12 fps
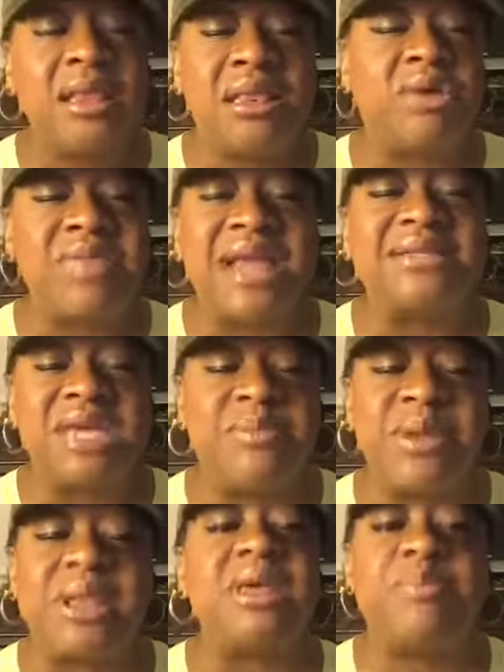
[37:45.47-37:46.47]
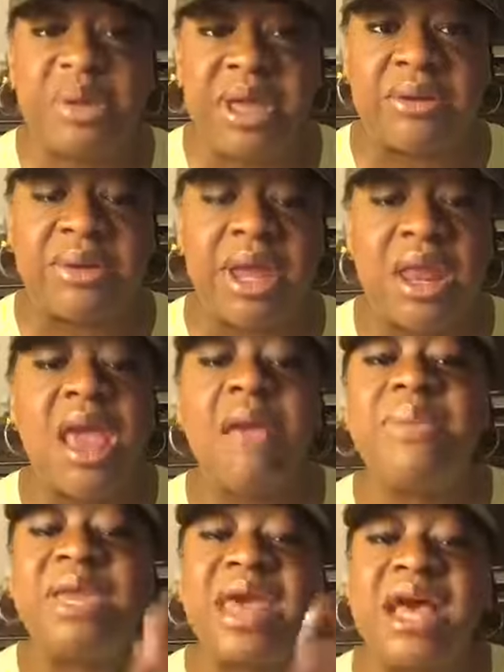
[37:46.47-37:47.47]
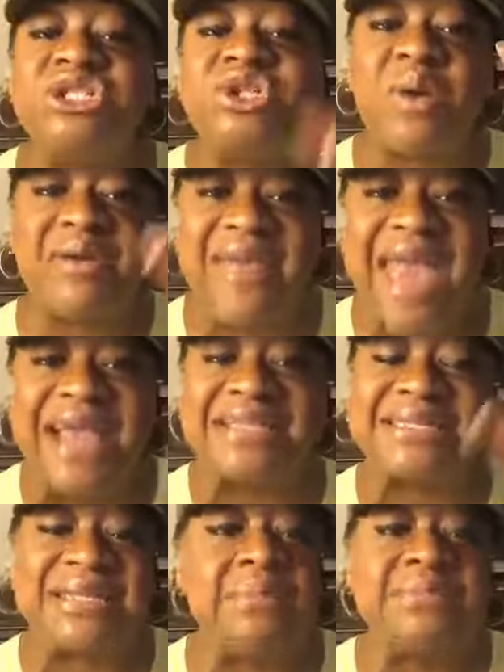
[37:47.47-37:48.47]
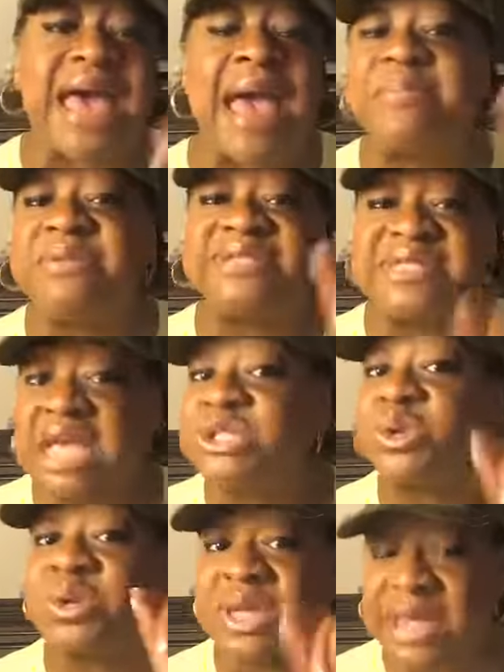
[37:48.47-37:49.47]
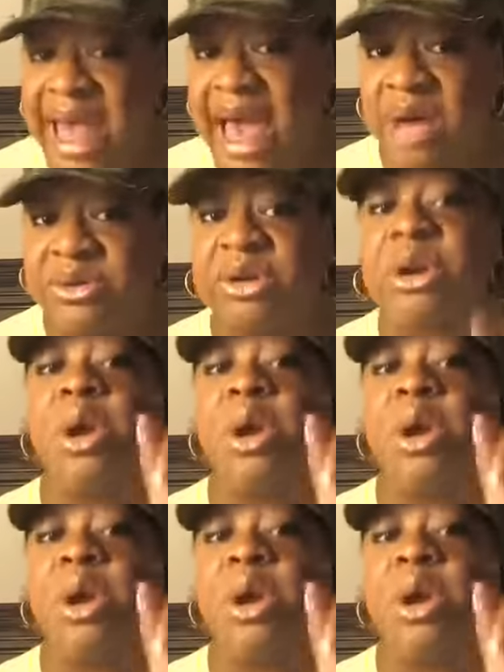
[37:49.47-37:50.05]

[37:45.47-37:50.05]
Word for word: no, not typically, period, because you have had some type of sexual encounter